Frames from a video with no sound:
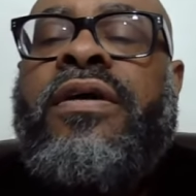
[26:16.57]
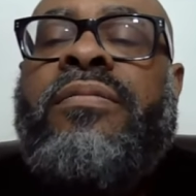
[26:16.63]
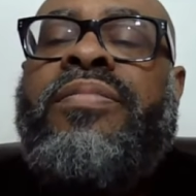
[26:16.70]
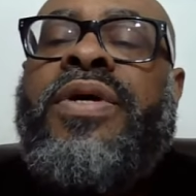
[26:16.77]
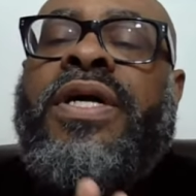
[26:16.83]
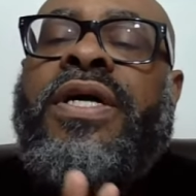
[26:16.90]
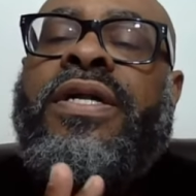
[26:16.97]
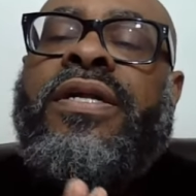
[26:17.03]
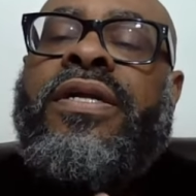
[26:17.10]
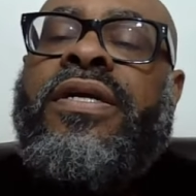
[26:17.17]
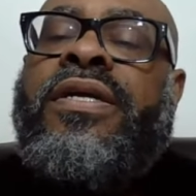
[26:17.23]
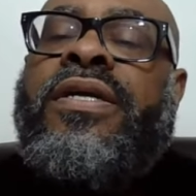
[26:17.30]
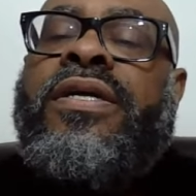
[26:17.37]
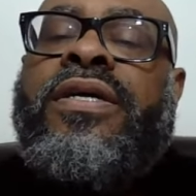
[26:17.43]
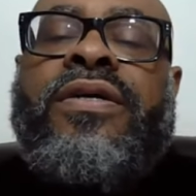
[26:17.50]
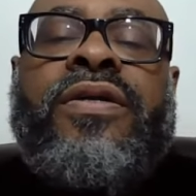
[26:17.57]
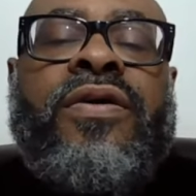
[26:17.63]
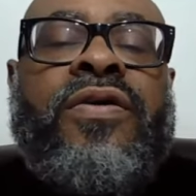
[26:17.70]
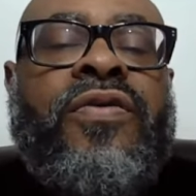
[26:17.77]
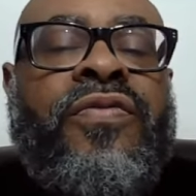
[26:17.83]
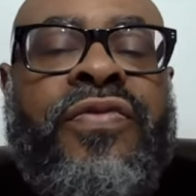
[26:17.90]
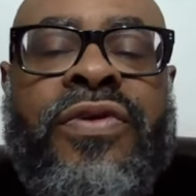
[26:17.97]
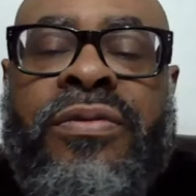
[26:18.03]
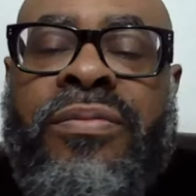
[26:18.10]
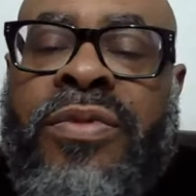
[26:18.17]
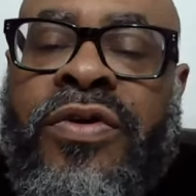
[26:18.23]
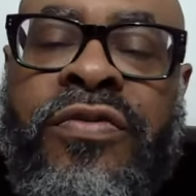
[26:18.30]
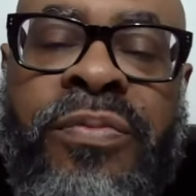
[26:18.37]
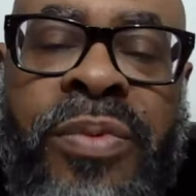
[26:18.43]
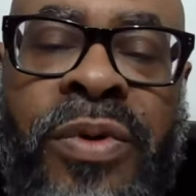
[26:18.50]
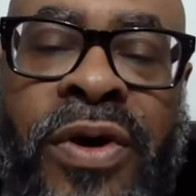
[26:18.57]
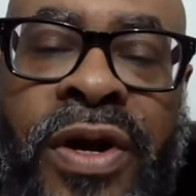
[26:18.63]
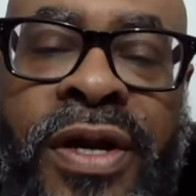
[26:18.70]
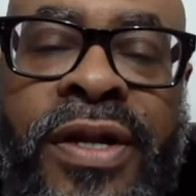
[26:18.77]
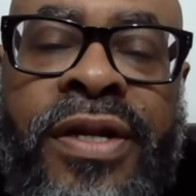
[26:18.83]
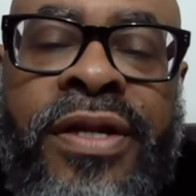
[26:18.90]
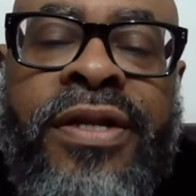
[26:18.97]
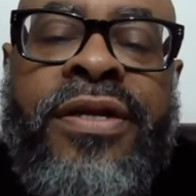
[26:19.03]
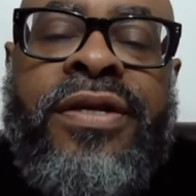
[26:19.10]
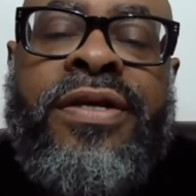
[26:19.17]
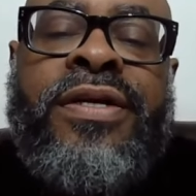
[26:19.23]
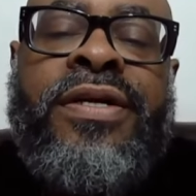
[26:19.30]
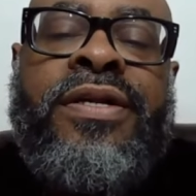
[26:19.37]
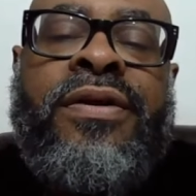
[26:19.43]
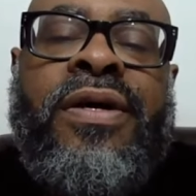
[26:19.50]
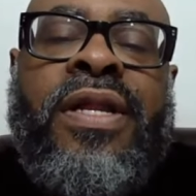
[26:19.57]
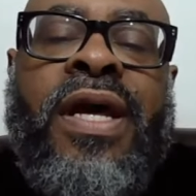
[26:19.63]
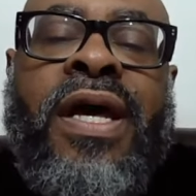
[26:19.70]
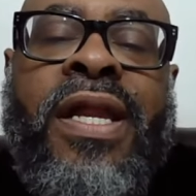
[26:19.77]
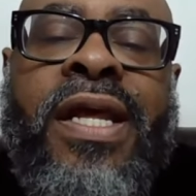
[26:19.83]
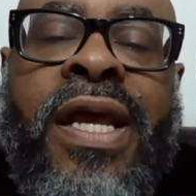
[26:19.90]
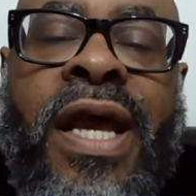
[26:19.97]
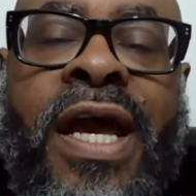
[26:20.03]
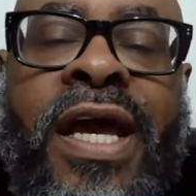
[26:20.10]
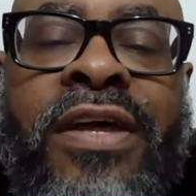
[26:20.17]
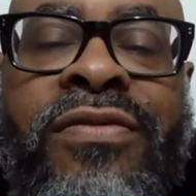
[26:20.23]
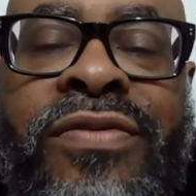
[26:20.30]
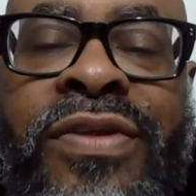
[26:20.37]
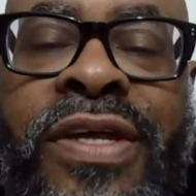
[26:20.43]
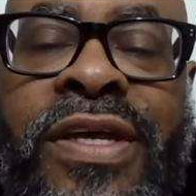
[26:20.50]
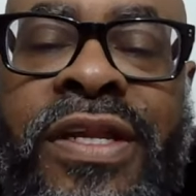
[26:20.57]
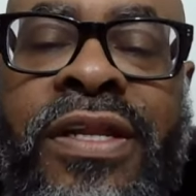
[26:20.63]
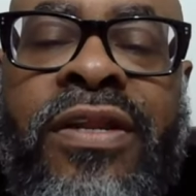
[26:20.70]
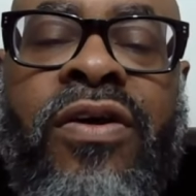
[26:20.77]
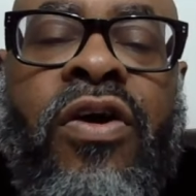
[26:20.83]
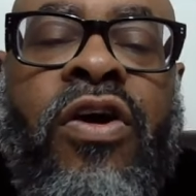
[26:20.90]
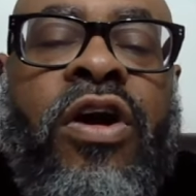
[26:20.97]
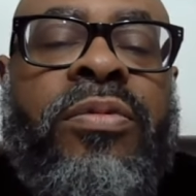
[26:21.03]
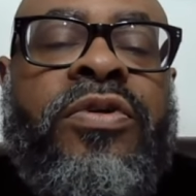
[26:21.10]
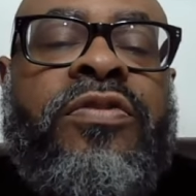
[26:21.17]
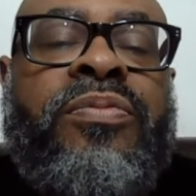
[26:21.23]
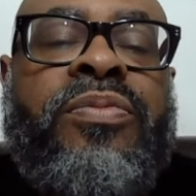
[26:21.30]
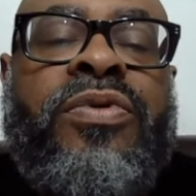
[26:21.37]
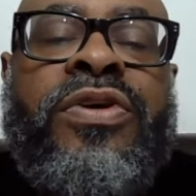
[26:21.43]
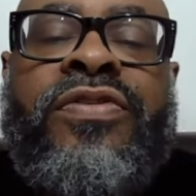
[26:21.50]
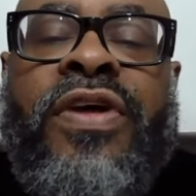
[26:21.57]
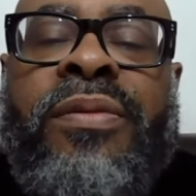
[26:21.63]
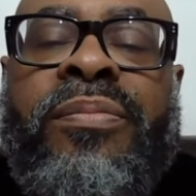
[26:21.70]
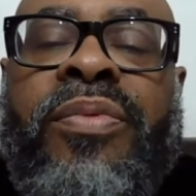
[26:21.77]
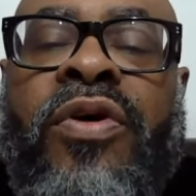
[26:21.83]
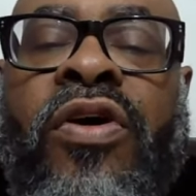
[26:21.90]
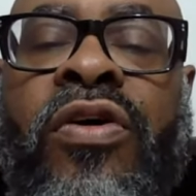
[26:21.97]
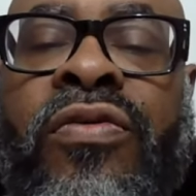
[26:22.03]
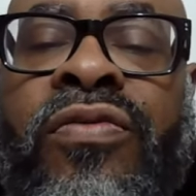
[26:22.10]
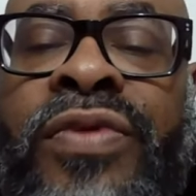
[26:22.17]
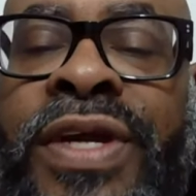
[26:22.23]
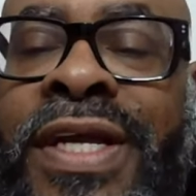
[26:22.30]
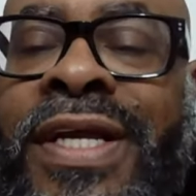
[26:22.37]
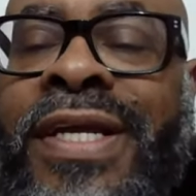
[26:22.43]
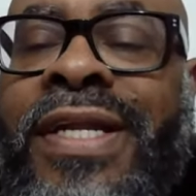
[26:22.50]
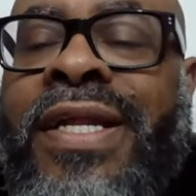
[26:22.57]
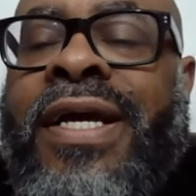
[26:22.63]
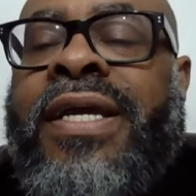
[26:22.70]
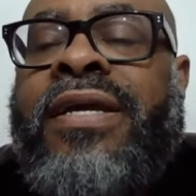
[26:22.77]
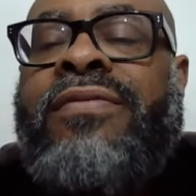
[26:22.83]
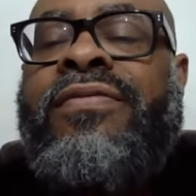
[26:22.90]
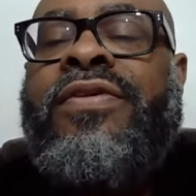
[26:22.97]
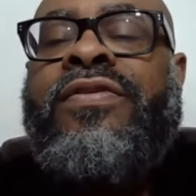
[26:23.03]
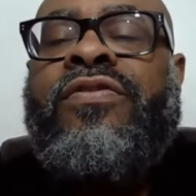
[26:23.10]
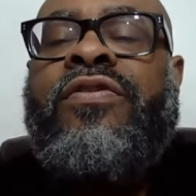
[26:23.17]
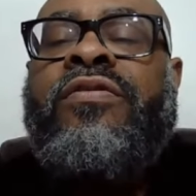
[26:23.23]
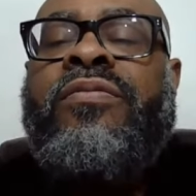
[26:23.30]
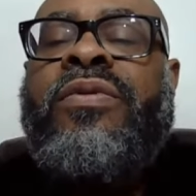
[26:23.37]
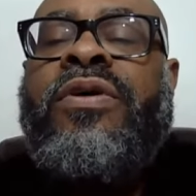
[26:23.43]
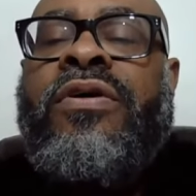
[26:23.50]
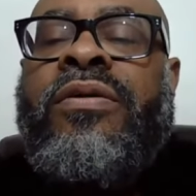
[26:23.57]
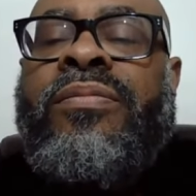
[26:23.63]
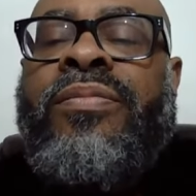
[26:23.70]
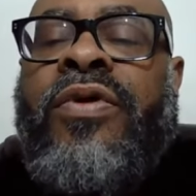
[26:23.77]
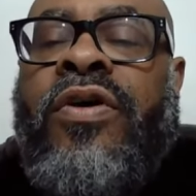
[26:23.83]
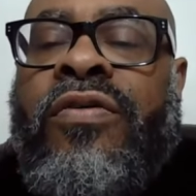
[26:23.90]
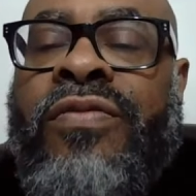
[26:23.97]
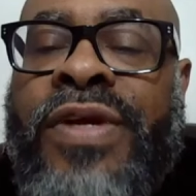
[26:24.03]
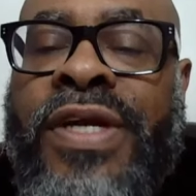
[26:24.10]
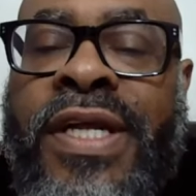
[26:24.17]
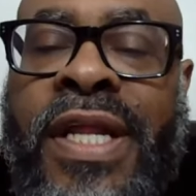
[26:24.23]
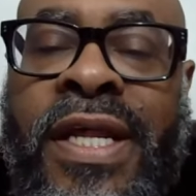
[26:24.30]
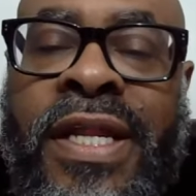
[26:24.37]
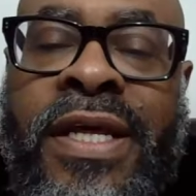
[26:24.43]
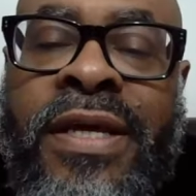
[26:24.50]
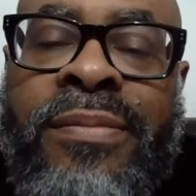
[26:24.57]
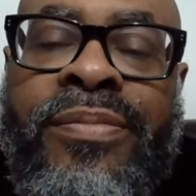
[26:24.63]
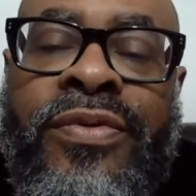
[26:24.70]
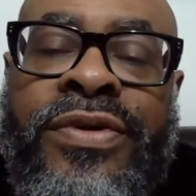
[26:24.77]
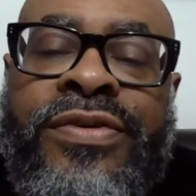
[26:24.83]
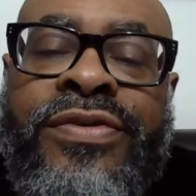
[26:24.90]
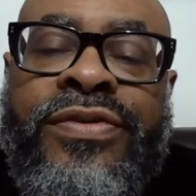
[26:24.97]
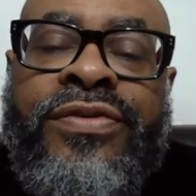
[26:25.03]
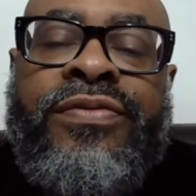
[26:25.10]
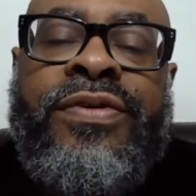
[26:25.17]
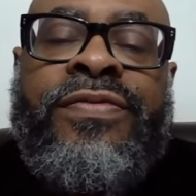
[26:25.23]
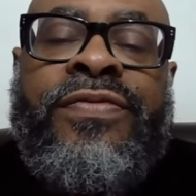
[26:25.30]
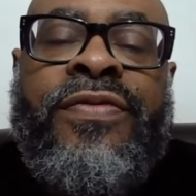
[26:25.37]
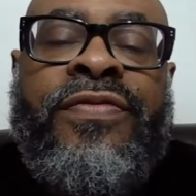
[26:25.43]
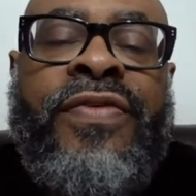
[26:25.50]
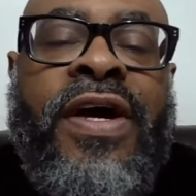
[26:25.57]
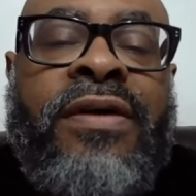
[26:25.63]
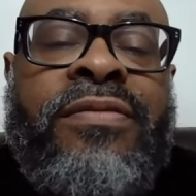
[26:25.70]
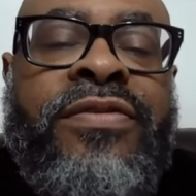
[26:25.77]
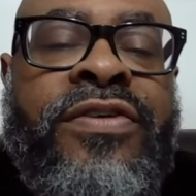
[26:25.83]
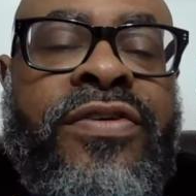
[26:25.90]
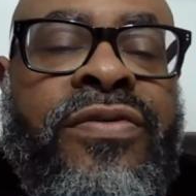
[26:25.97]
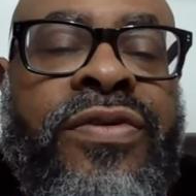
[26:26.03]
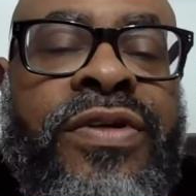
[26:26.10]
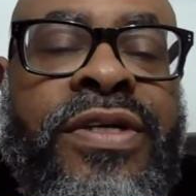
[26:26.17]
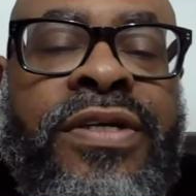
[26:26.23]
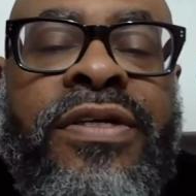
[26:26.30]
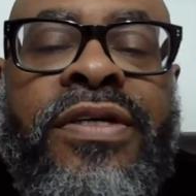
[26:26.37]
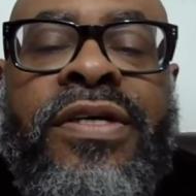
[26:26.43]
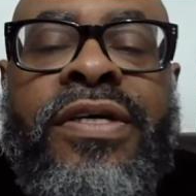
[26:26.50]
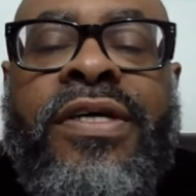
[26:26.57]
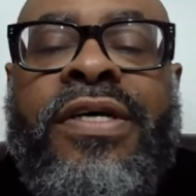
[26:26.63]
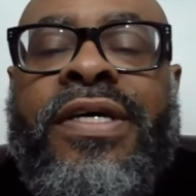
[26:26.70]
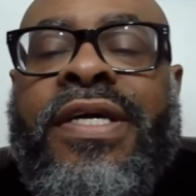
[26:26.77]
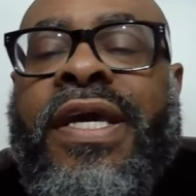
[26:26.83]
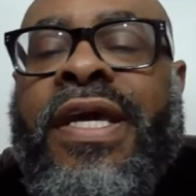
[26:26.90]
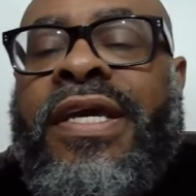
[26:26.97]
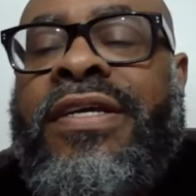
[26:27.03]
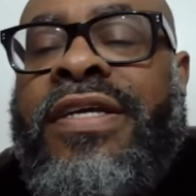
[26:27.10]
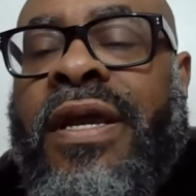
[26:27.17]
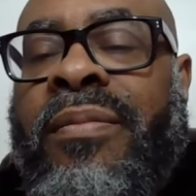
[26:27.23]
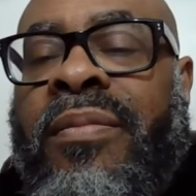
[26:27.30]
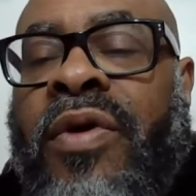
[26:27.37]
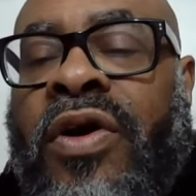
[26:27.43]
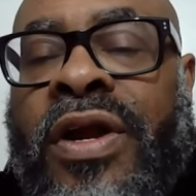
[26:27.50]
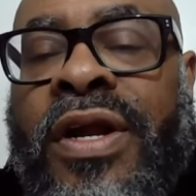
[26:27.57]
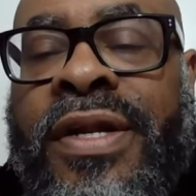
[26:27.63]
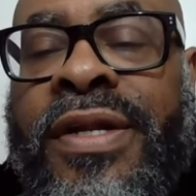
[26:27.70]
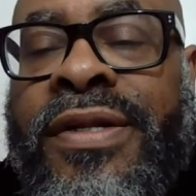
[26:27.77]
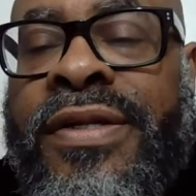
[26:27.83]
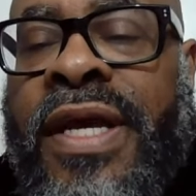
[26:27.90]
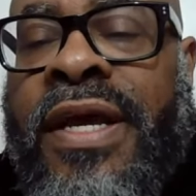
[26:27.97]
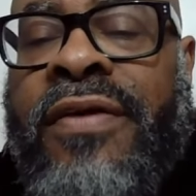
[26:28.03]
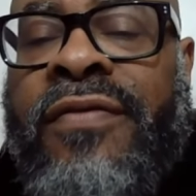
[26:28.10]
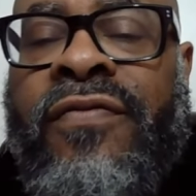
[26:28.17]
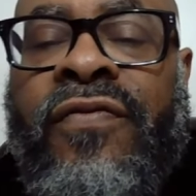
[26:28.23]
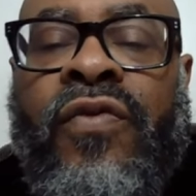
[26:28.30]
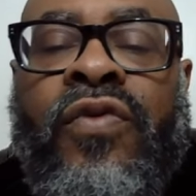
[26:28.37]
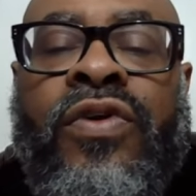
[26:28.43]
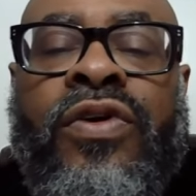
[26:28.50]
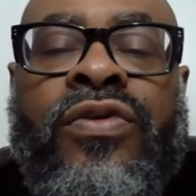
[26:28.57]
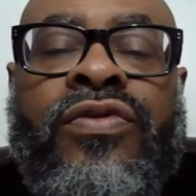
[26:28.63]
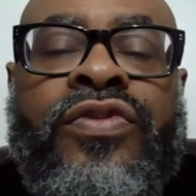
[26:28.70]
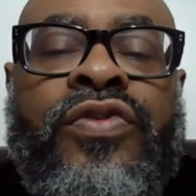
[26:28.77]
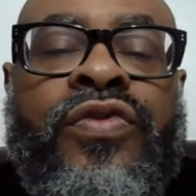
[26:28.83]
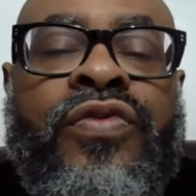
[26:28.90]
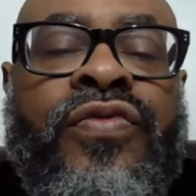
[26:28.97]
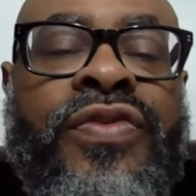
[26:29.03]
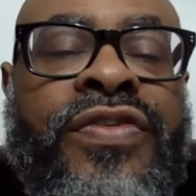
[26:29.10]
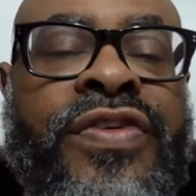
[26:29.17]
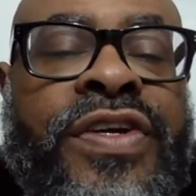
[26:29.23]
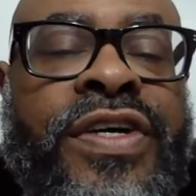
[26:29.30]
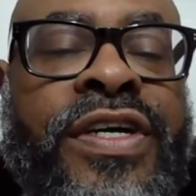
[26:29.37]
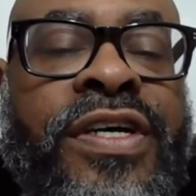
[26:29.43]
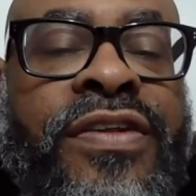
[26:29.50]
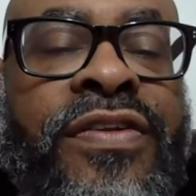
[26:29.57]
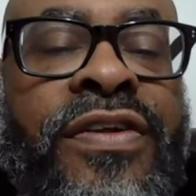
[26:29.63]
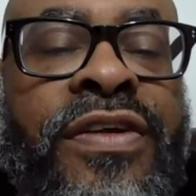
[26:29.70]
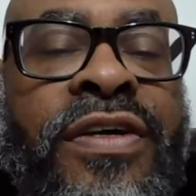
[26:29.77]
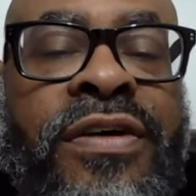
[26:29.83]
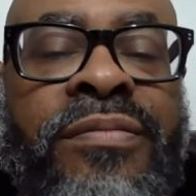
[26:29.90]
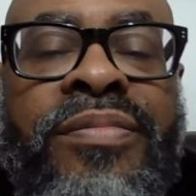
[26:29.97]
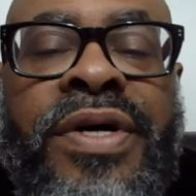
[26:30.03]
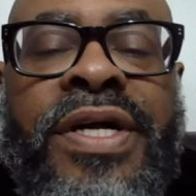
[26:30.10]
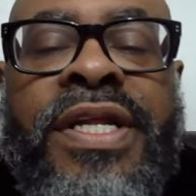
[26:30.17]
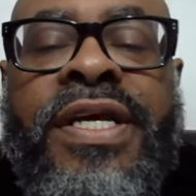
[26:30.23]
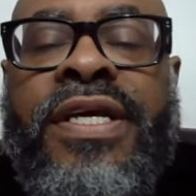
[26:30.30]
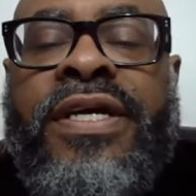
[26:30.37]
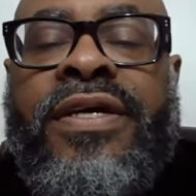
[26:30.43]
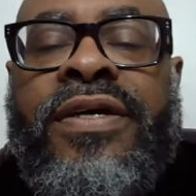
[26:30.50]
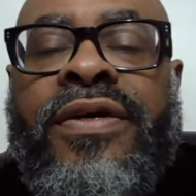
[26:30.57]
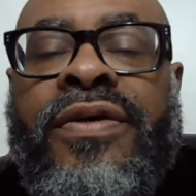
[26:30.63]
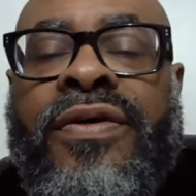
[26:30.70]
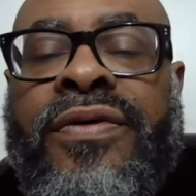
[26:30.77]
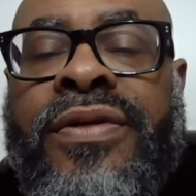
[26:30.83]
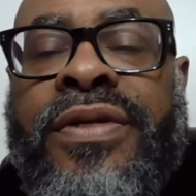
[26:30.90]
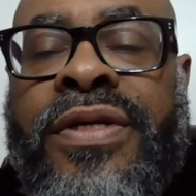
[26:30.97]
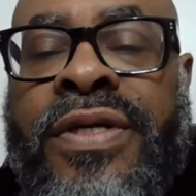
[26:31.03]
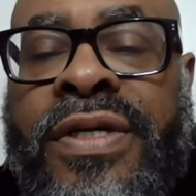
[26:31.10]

But, you know, for the most part, you know, a lot of guys was getting garbage points. Like Paul Reed, I give it to him. Paul Reed had 8 points on 3-for-5 shooting. KJ Martin had 4 on 2-for-6. Buddy Hield,